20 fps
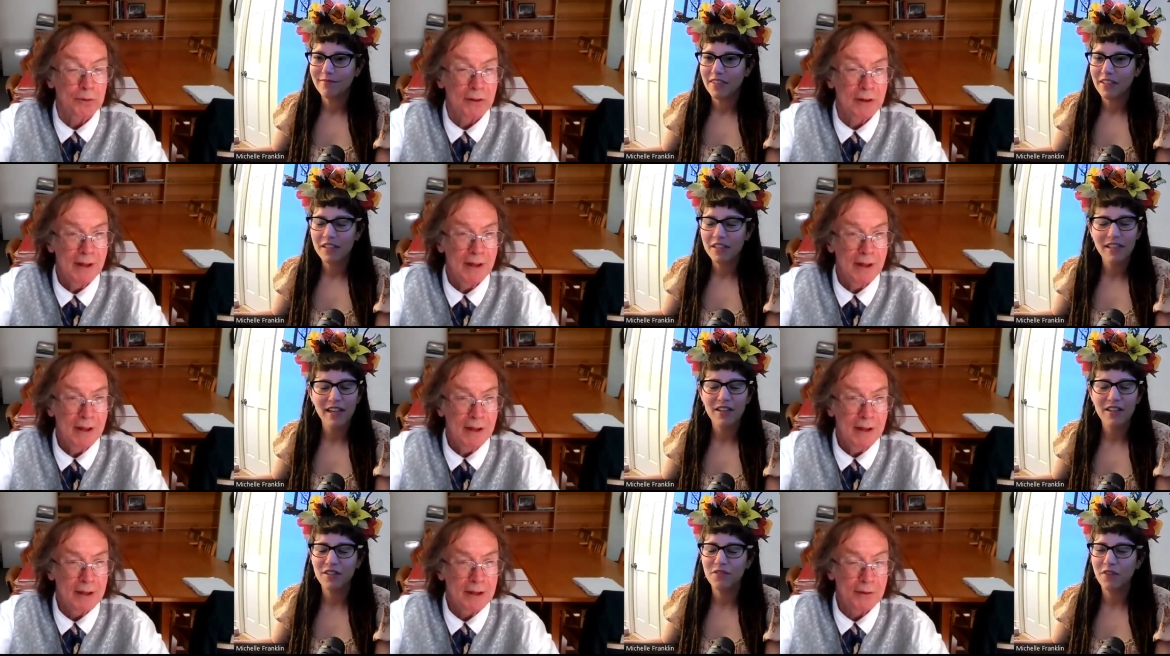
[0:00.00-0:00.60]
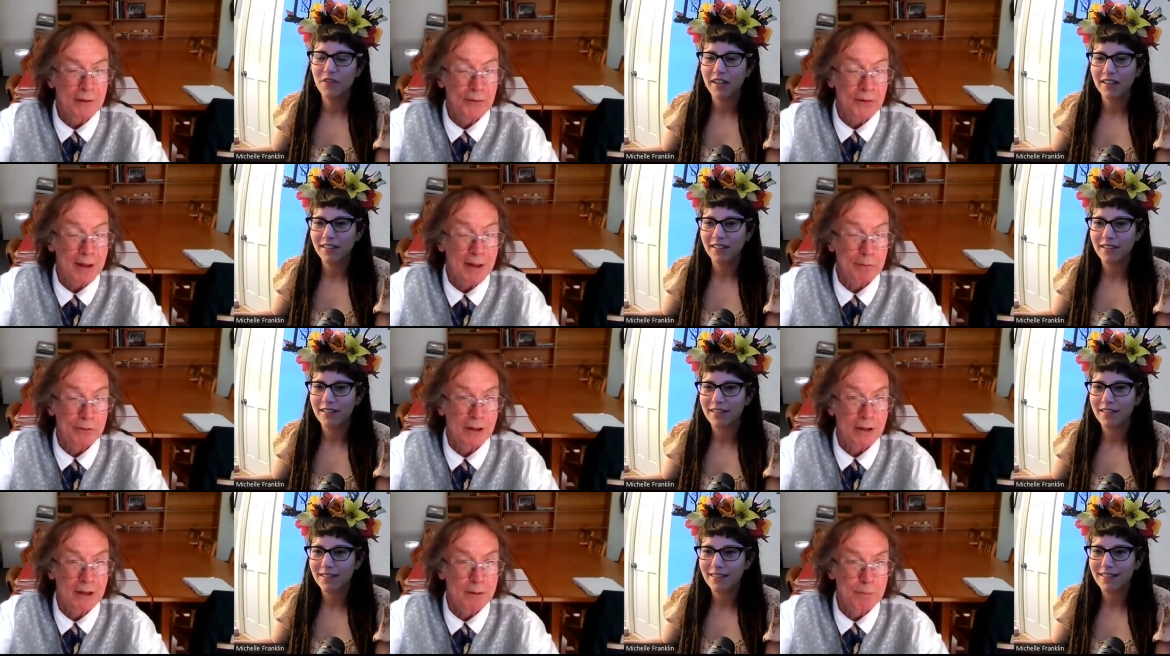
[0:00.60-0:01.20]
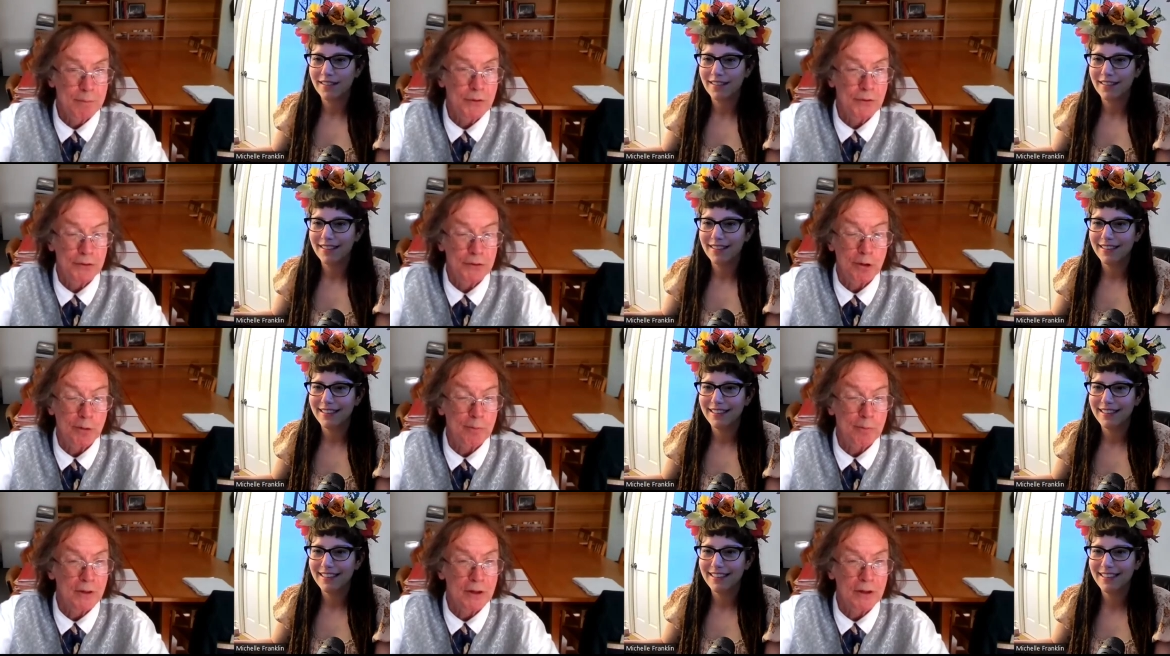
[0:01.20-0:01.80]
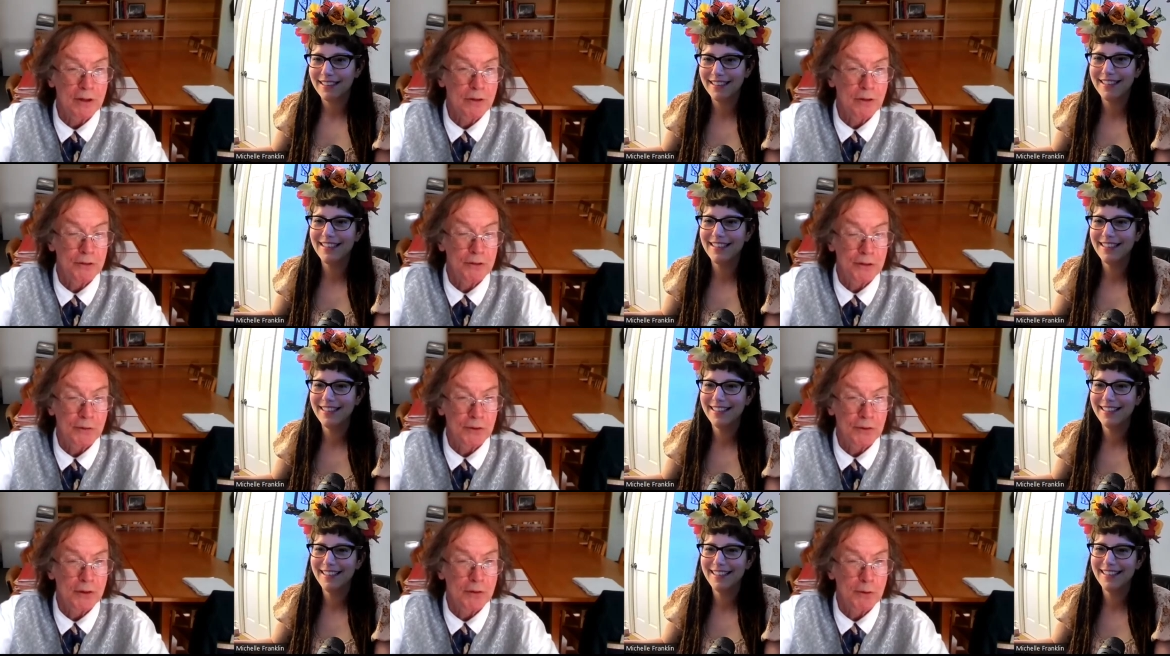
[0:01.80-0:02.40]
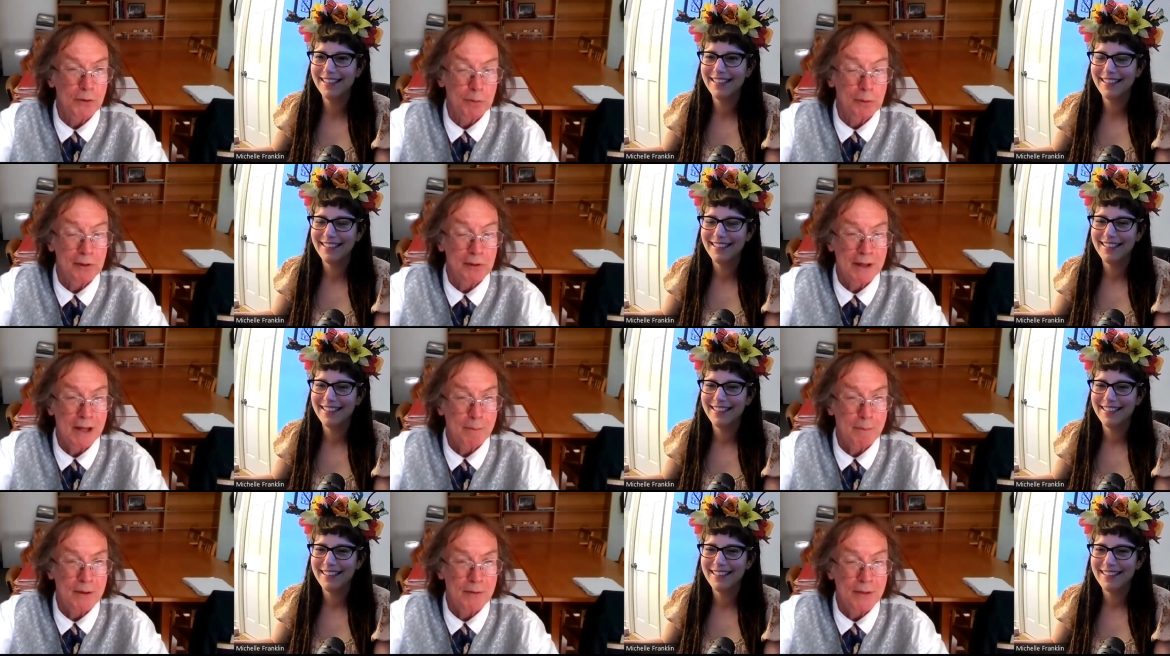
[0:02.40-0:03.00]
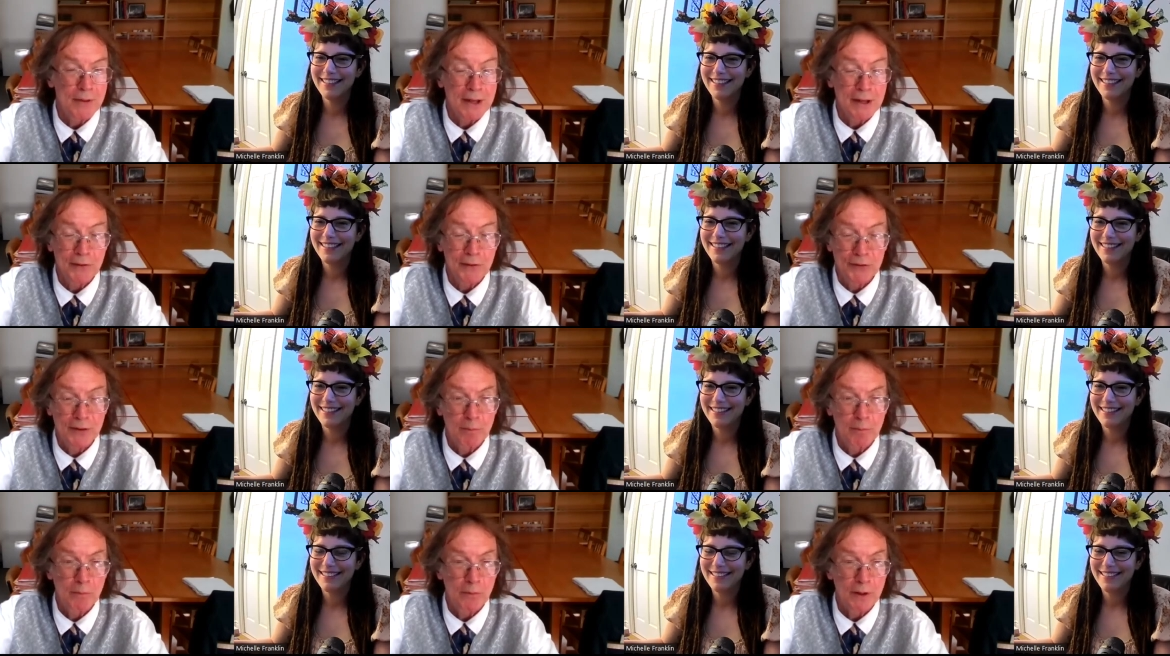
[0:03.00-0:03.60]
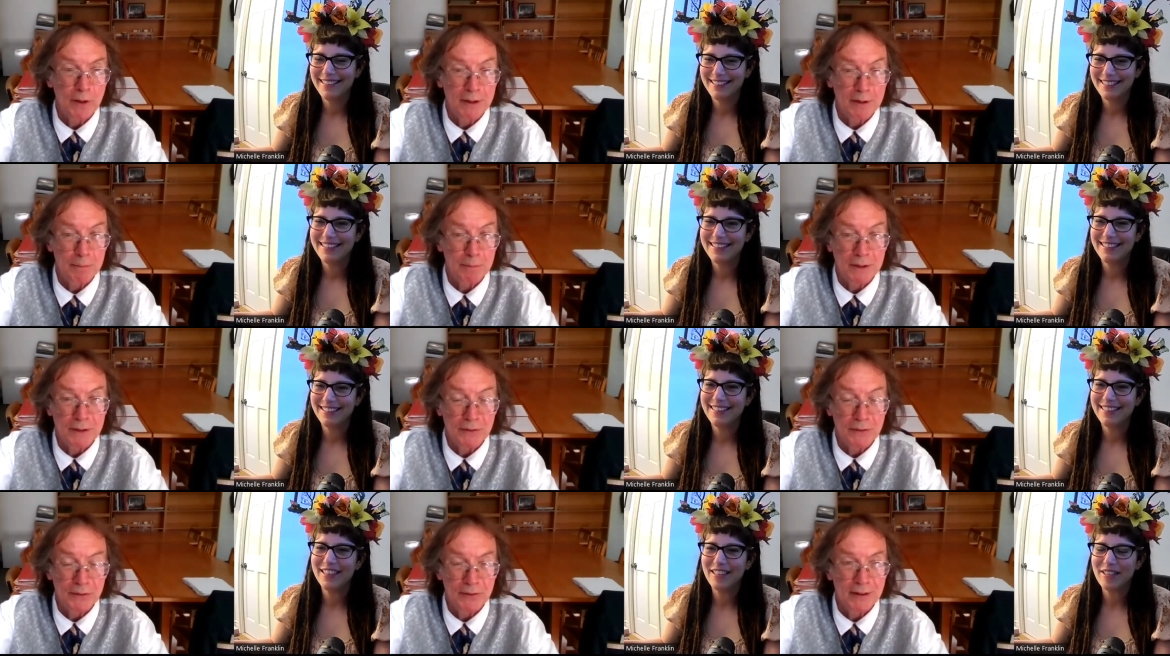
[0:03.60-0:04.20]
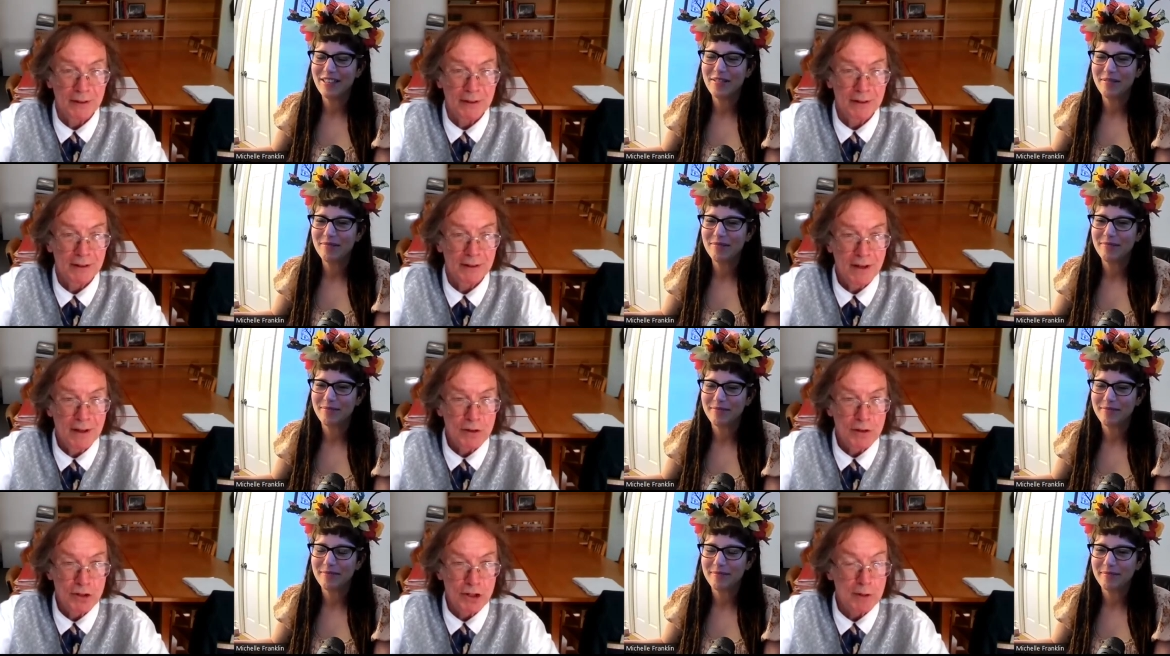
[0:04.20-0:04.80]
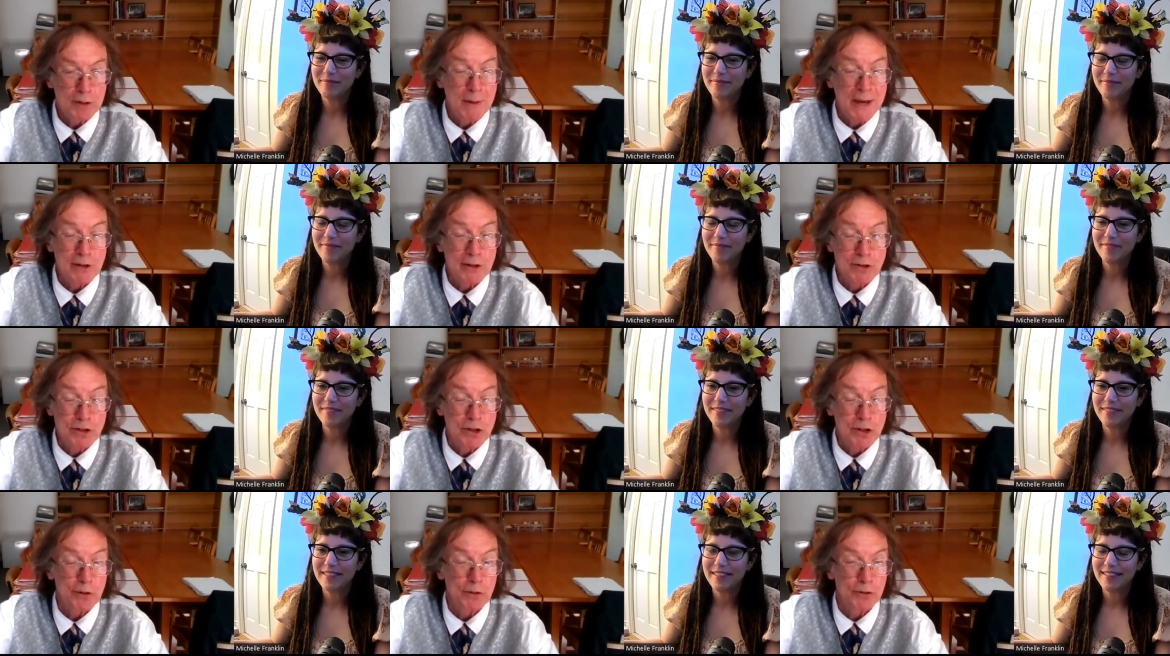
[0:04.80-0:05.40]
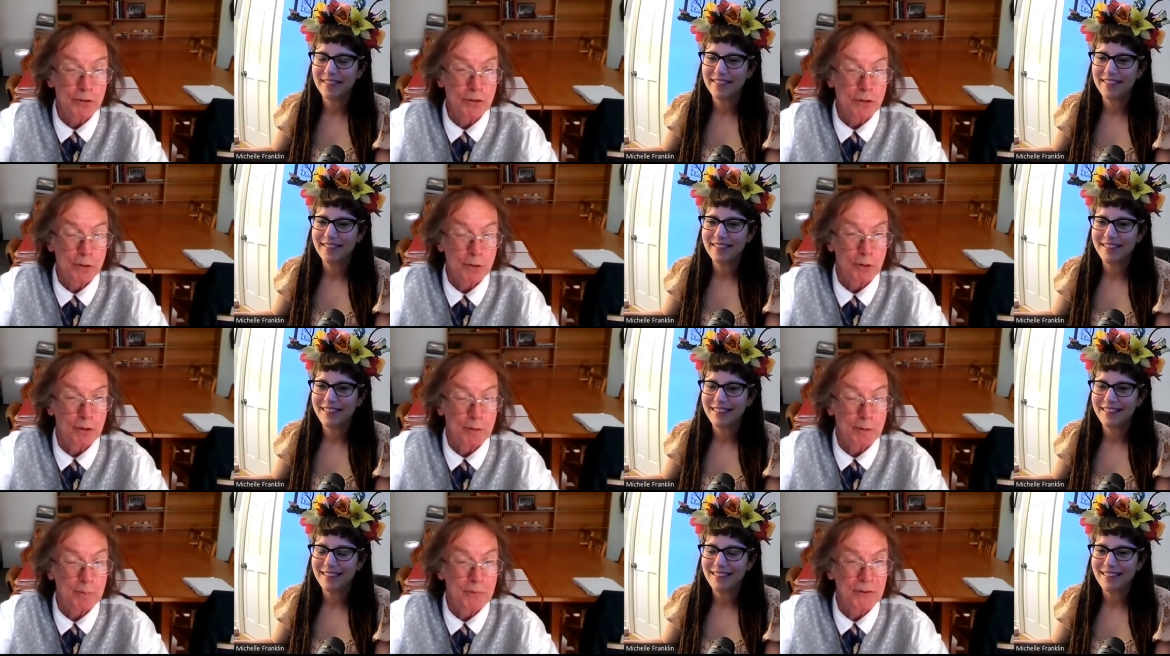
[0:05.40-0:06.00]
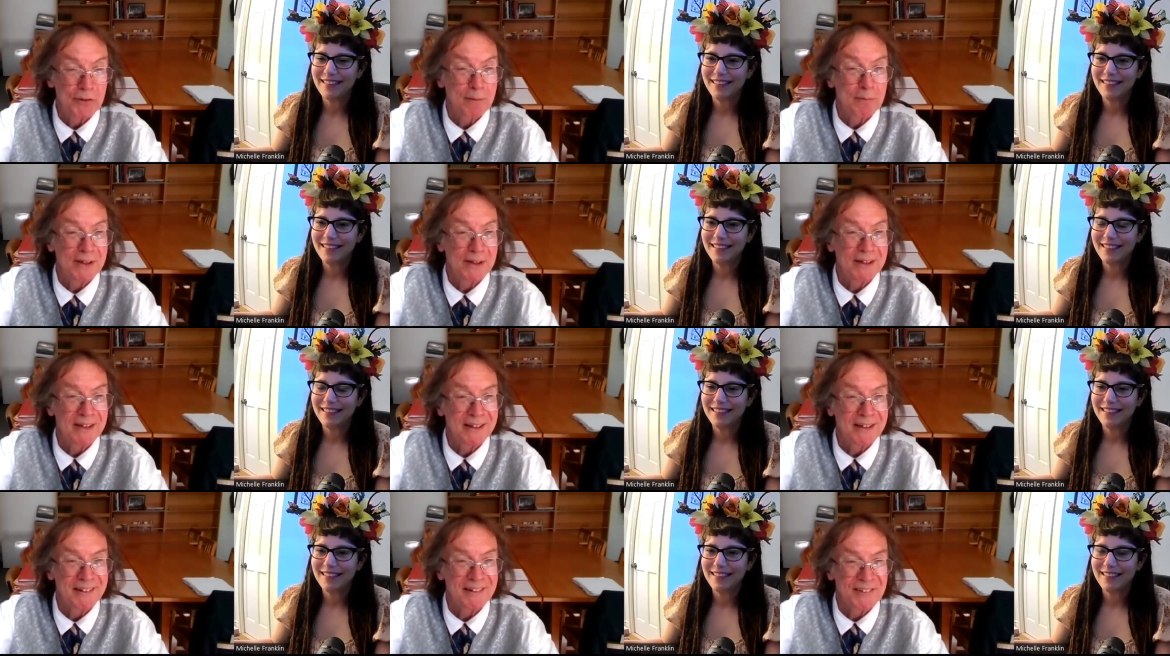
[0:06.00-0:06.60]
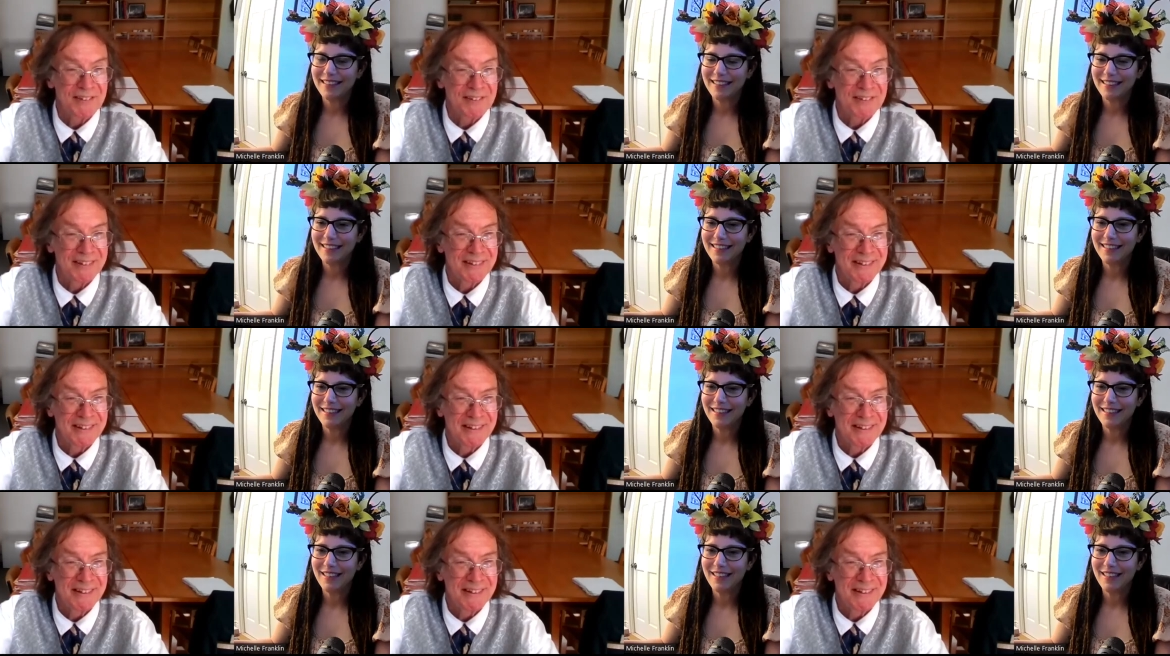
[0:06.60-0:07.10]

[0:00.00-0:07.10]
Speaker 1: Sexy except violence. I presume that goddesses will come in there somewhere, but uh, she may choose to call them something else.